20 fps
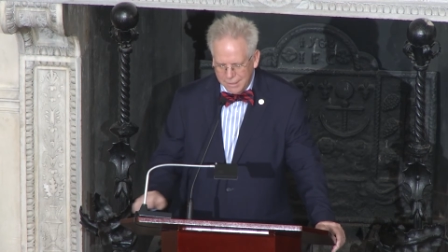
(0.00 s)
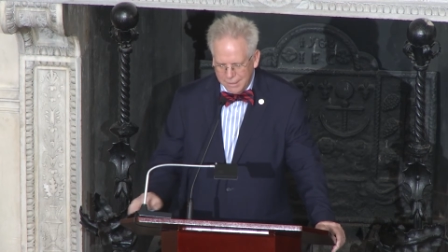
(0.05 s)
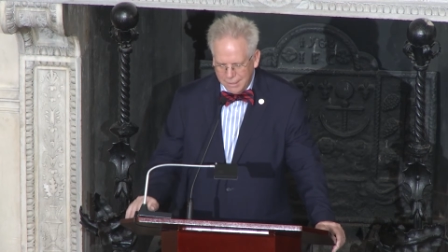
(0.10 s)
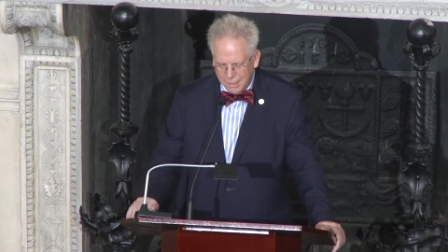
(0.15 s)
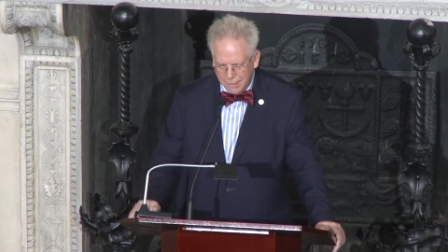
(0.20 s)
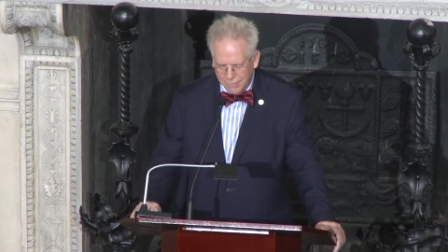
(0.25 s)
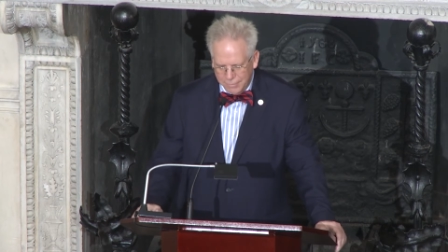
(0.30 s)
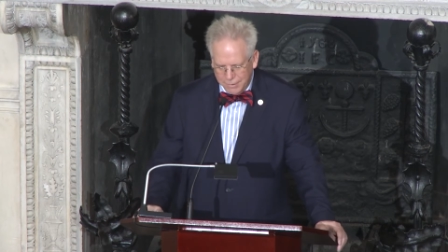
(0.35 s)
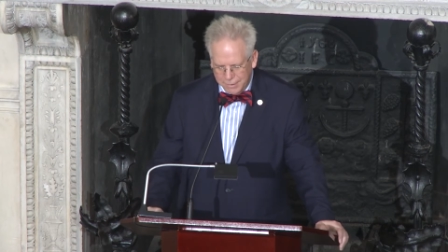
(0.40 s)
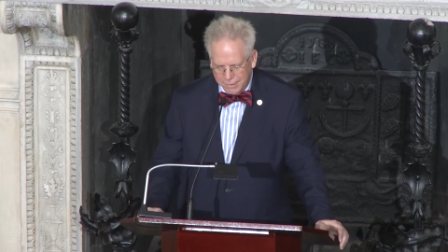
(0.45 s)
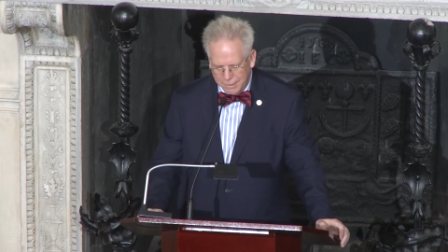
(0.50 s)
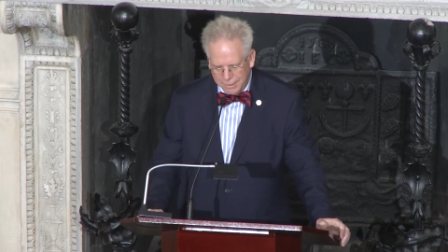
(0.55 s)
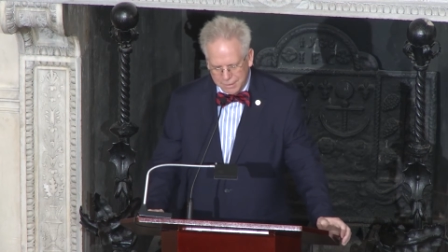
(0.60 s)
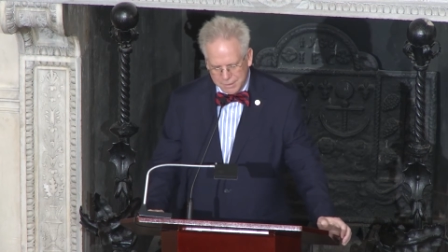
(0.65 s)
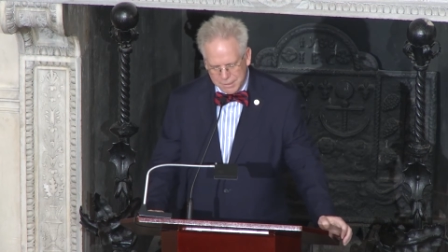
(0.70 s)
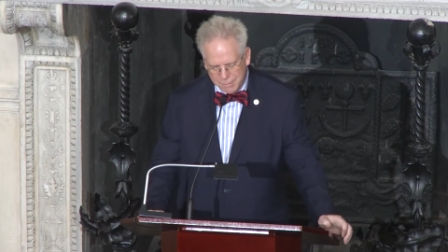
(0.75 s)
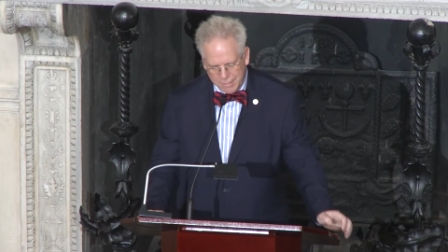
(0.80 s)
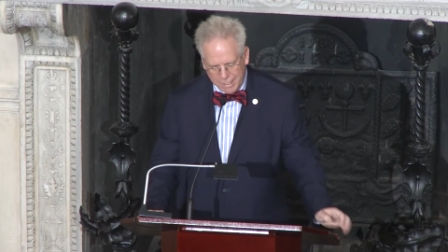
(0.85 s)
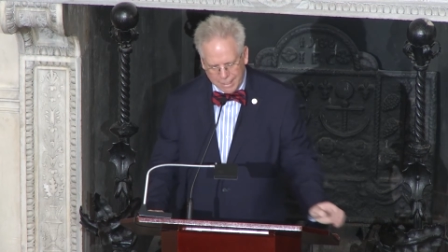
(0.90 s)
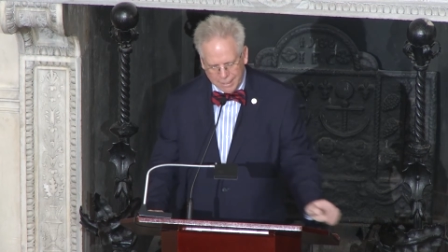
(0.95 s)
of the
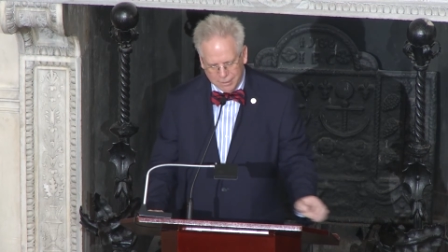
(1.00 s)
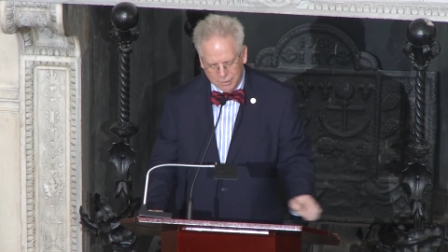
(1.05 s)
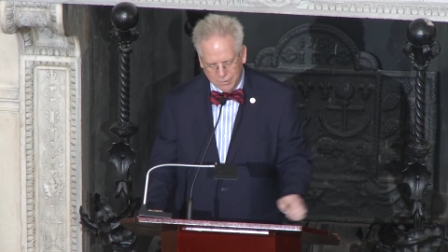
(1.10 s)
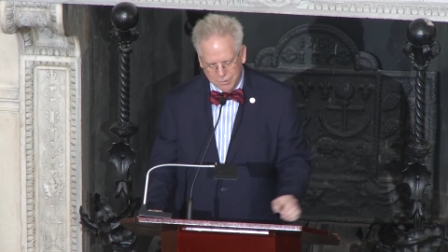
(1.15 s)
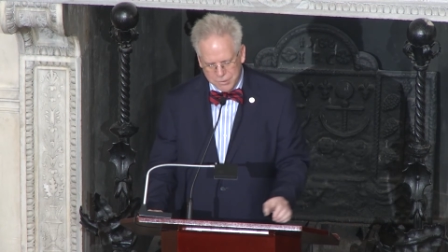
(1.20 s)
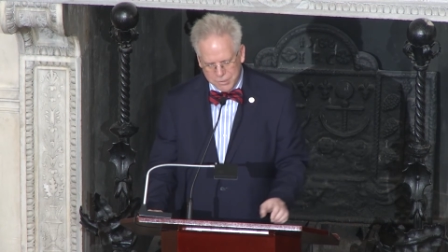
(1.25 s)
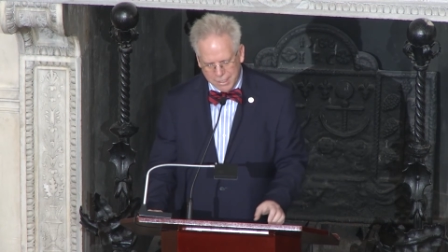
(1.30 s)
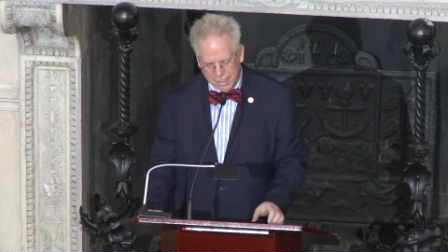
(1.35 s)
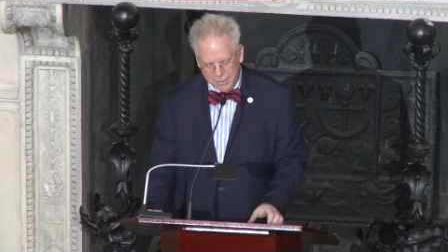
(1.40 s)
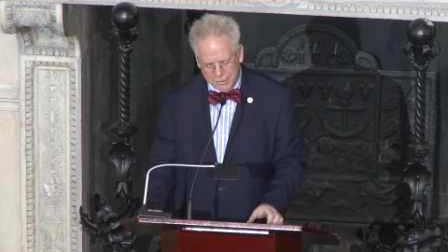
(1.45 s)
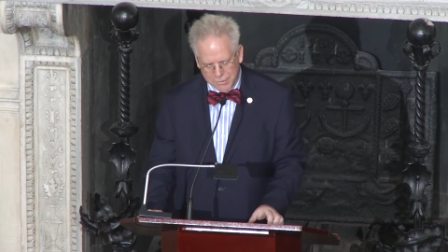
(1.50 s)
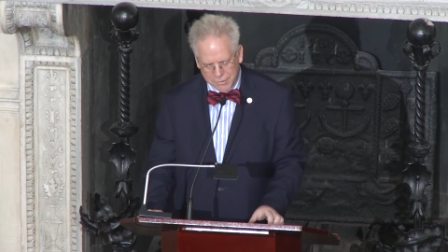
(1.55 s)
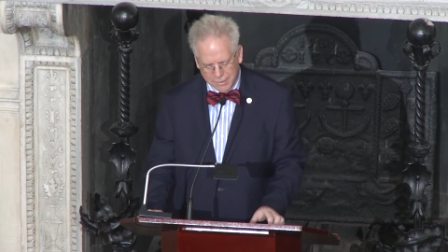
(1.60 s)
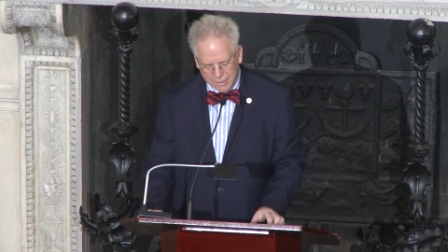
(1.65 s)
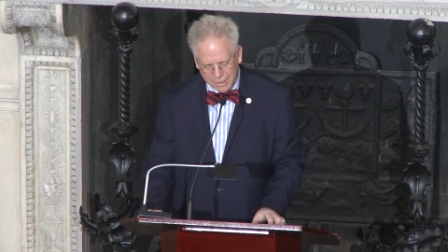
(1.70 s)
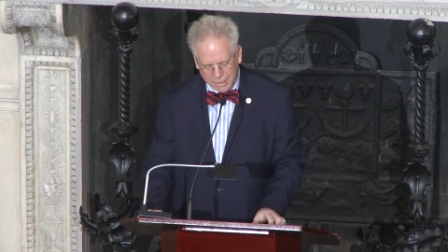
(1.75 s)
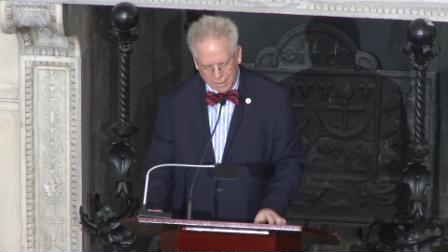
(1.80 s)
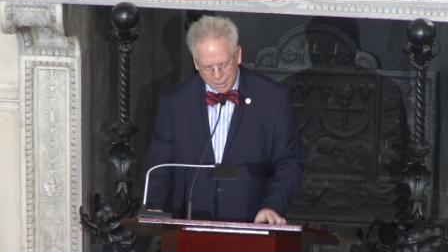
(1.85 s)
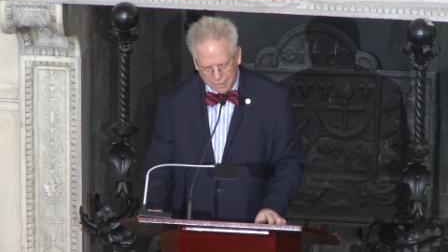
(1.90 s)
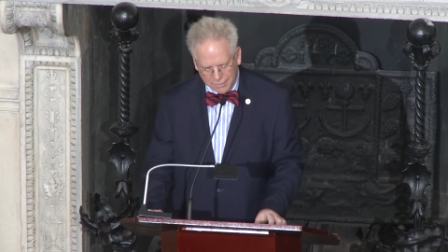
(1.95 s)
tobacco
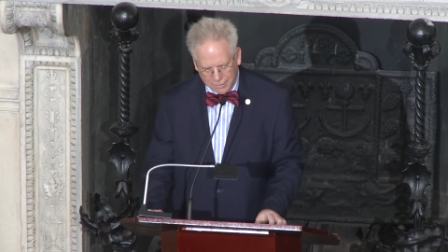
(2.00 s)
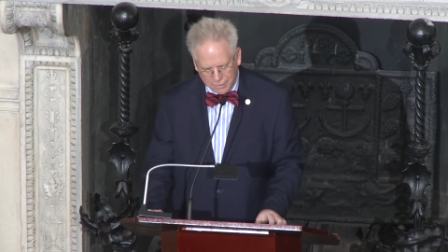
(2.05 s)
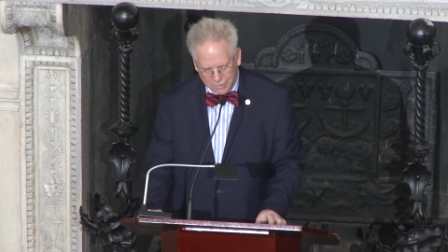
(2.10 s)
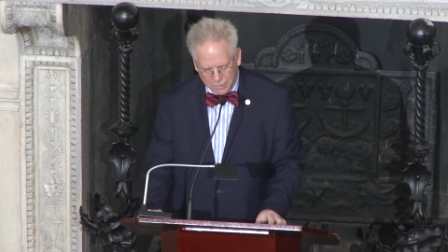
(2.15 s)
gentry on the